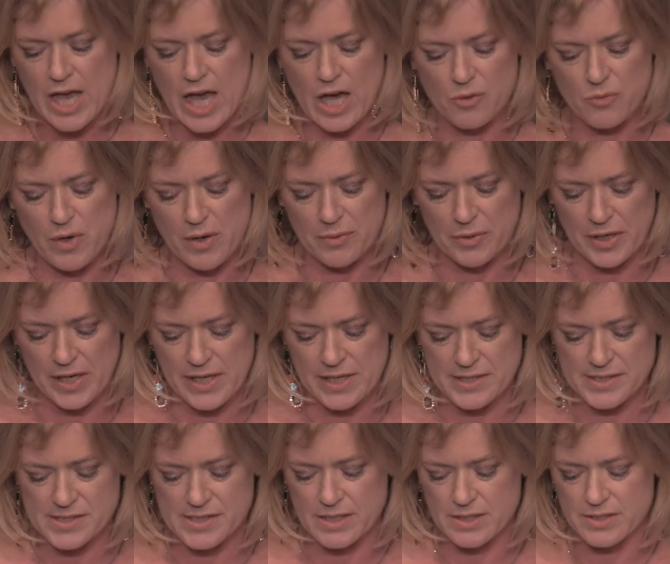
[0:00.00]
and we were
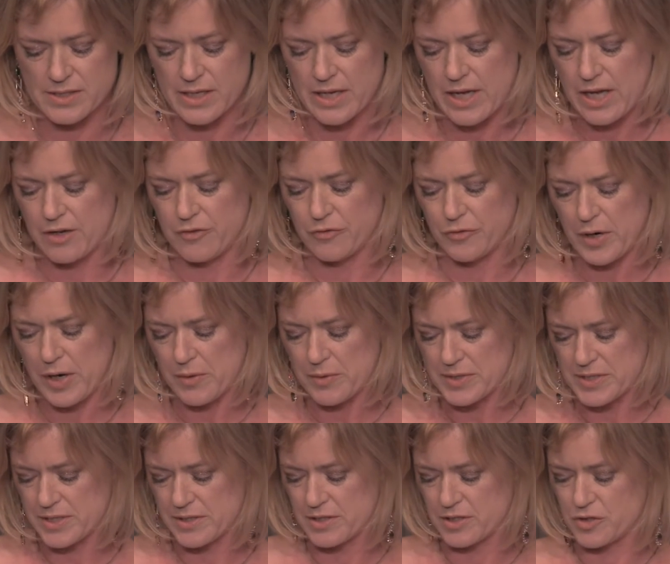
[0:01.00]
innocent and
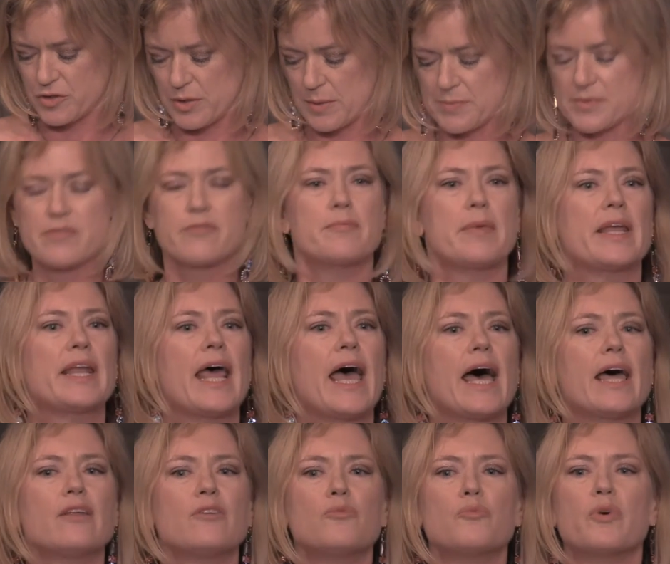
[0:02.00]
frequented the strips of
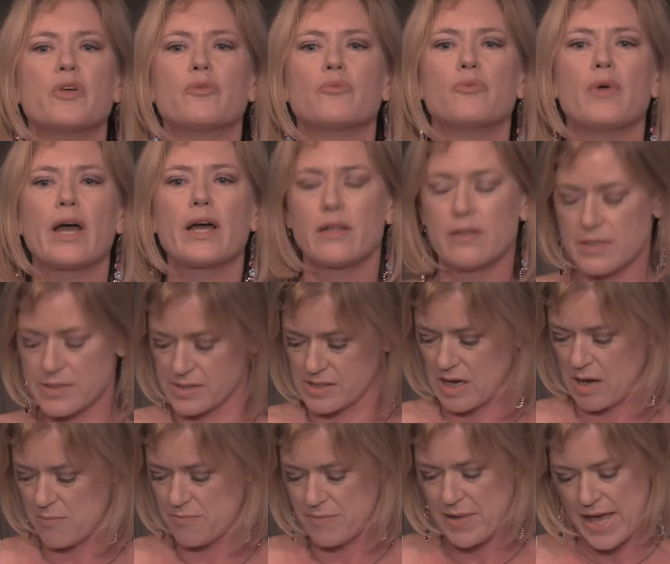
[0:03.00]
Manhattan with reckless
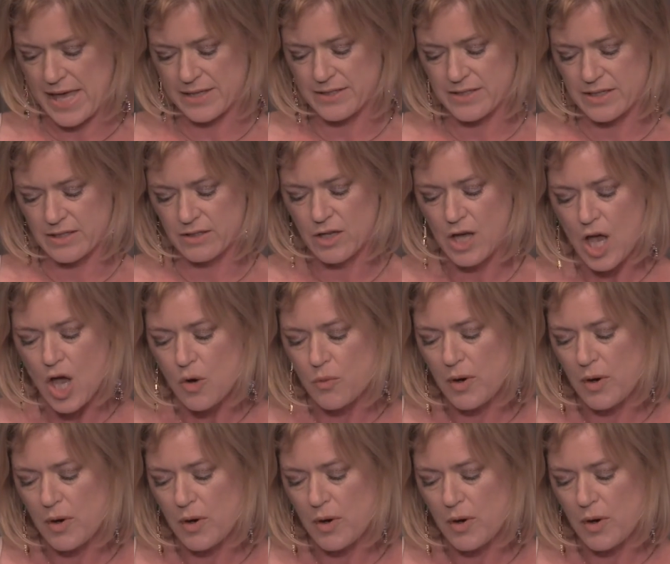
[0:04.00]
abandon.